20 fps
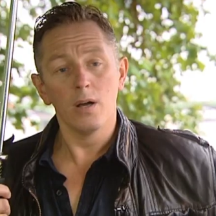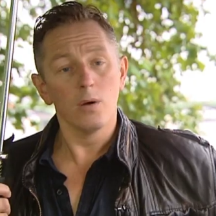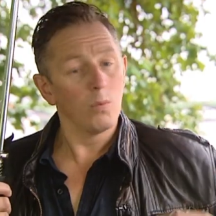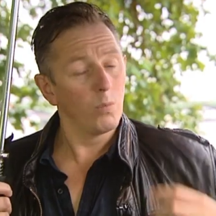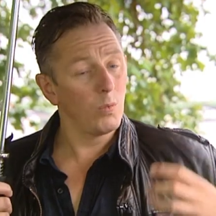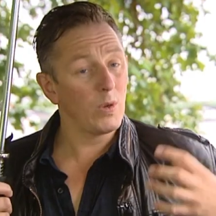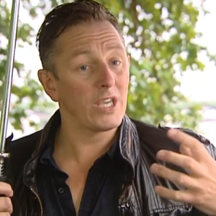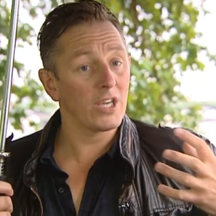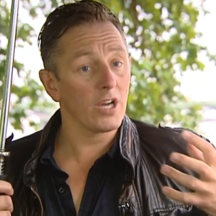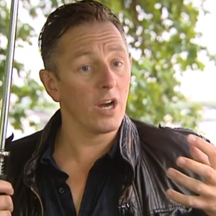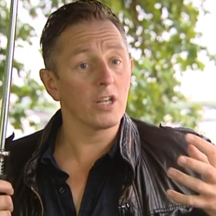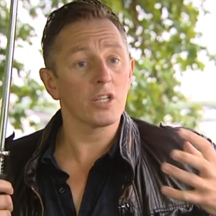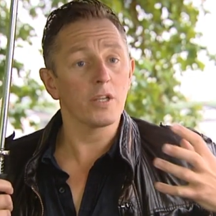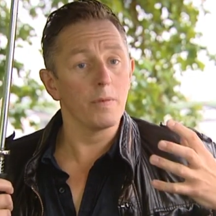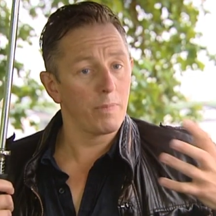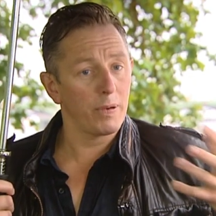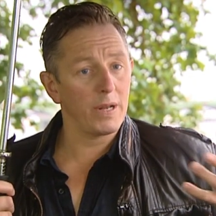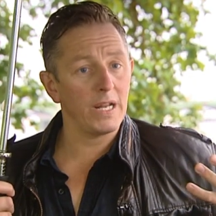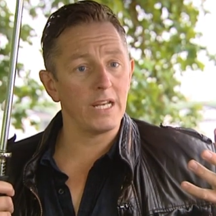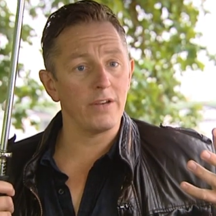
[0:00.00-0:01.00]
We can't
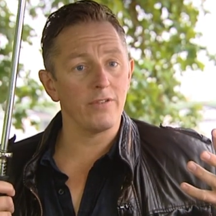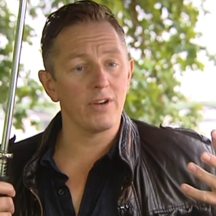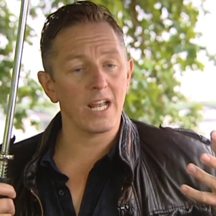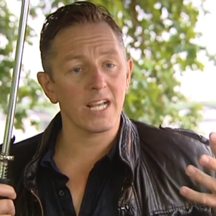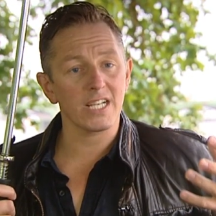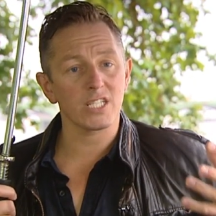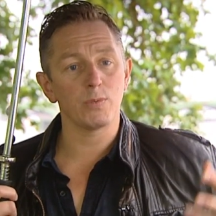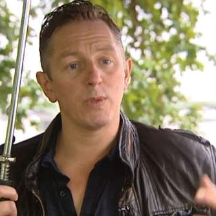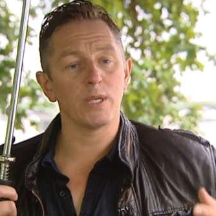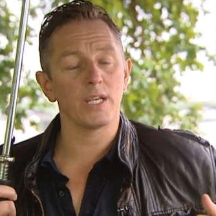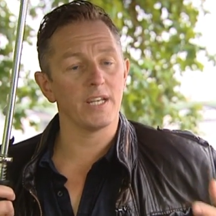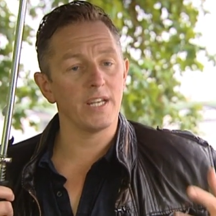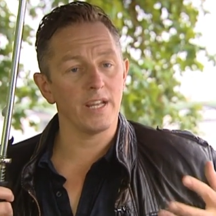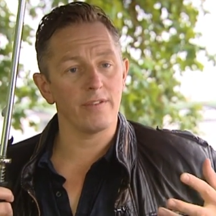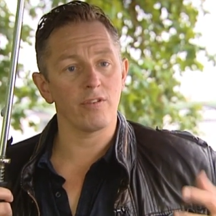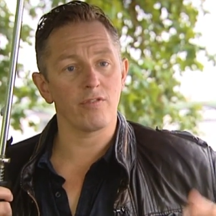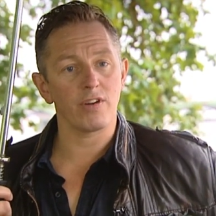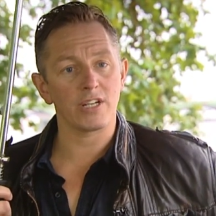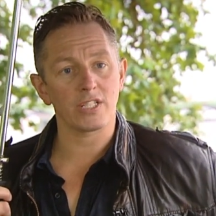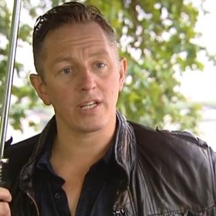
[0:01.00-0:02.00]
completely relax, we can
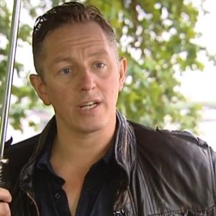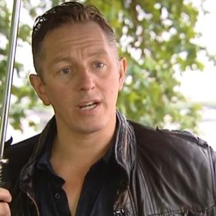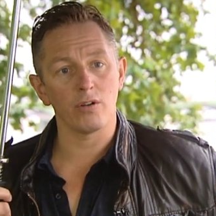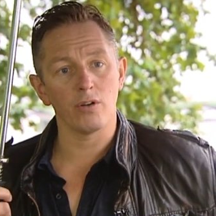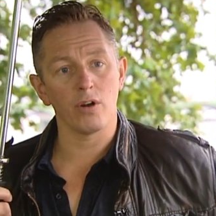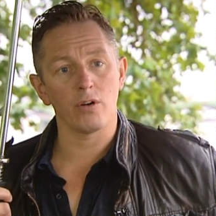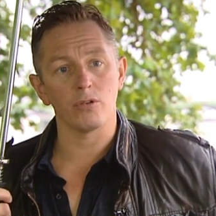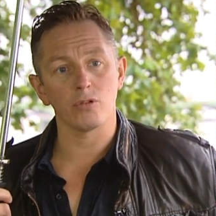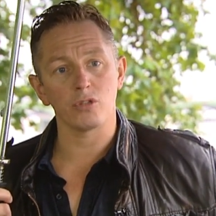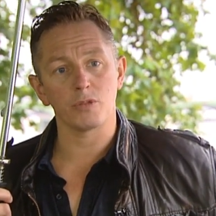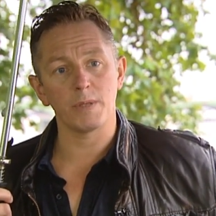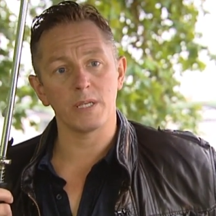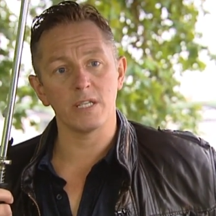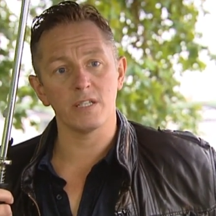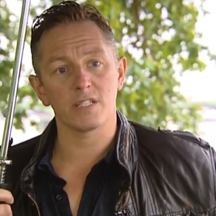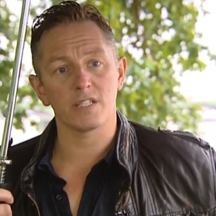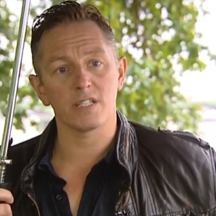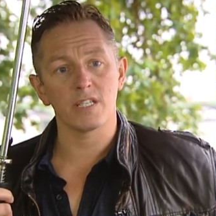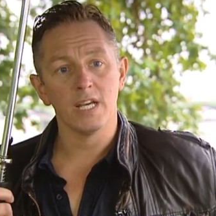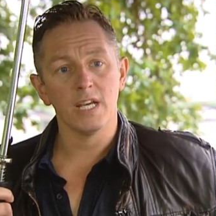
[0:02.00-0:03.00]
never rest on our laurels,
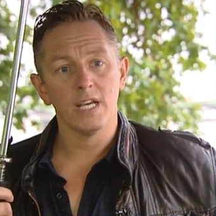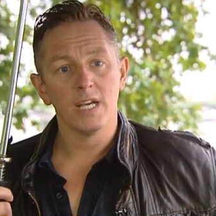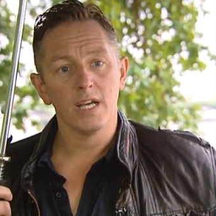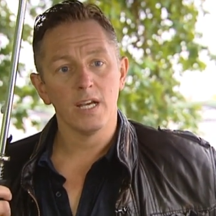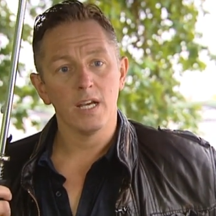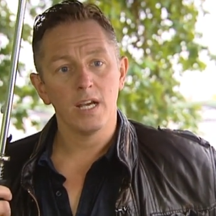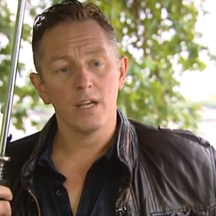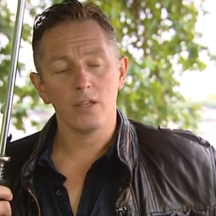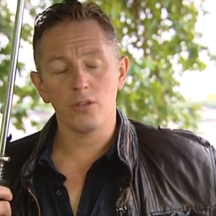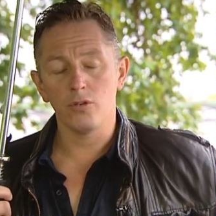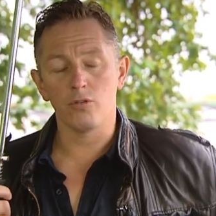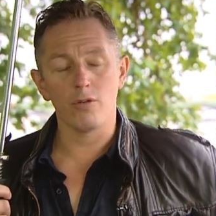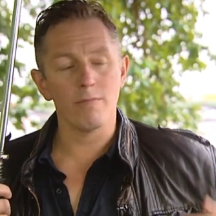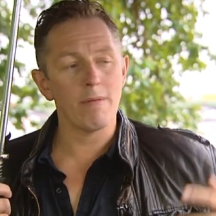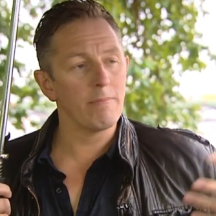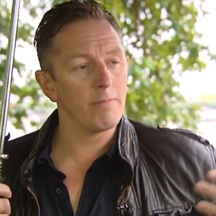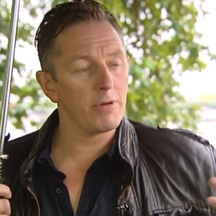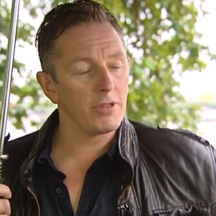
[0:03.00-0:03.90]
because you'll remember